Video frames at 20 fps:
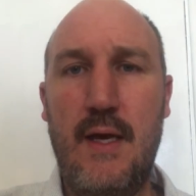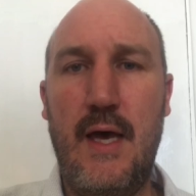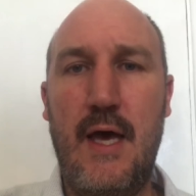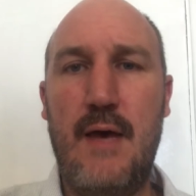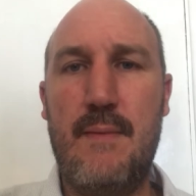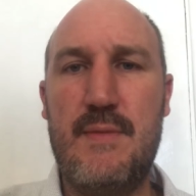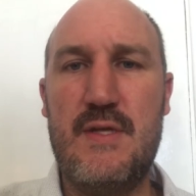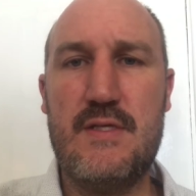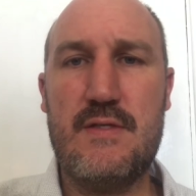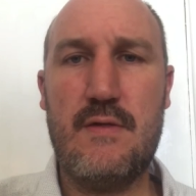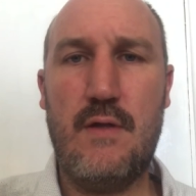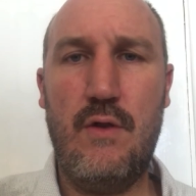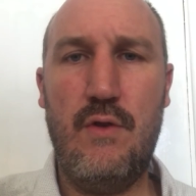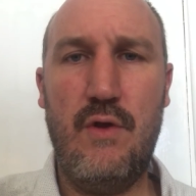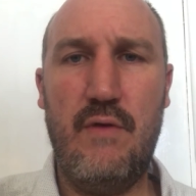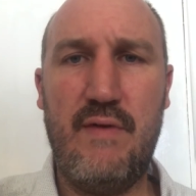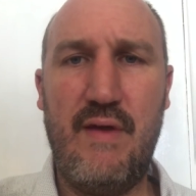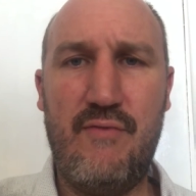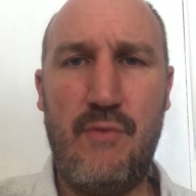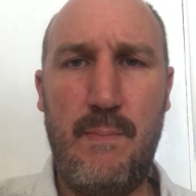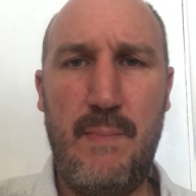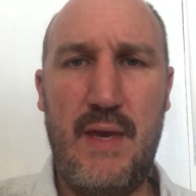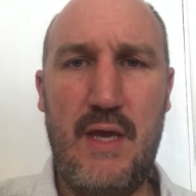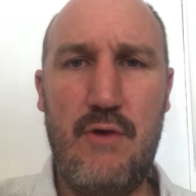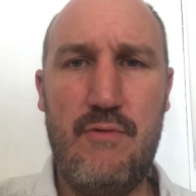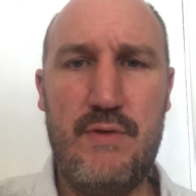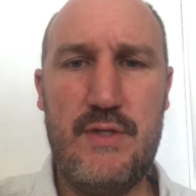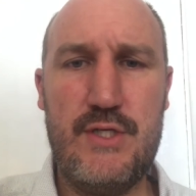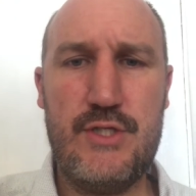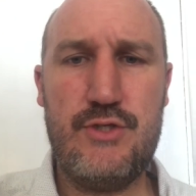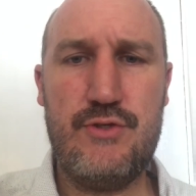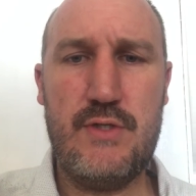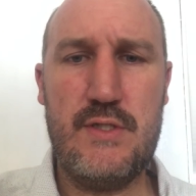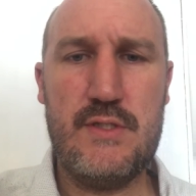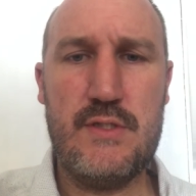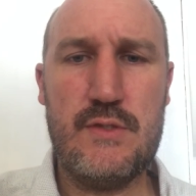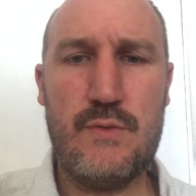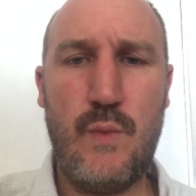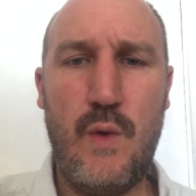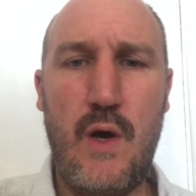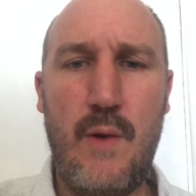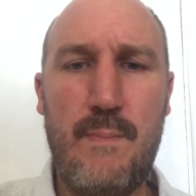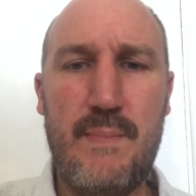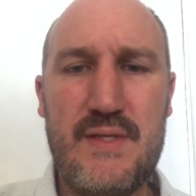There's a lot of other bigger industries as well,